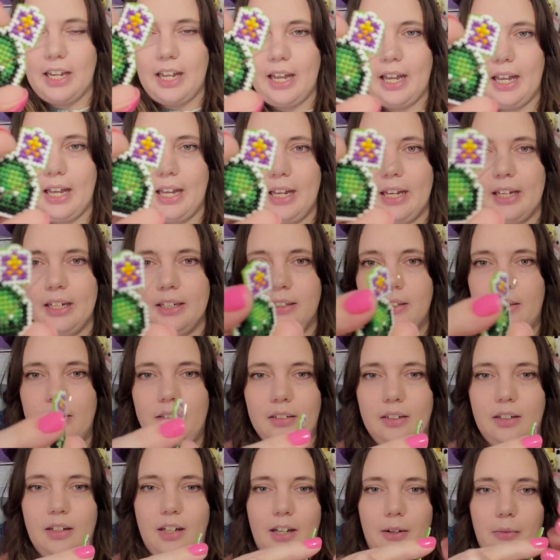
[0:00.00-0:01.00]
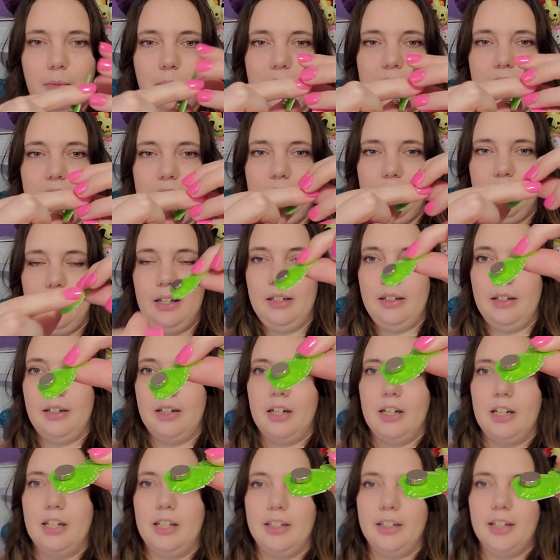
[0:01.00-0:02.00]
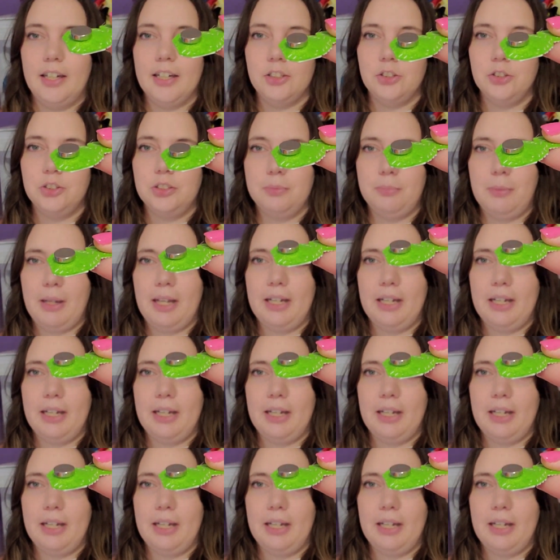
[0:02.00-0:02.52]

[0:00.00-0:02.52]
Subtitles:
had. I went and got an extra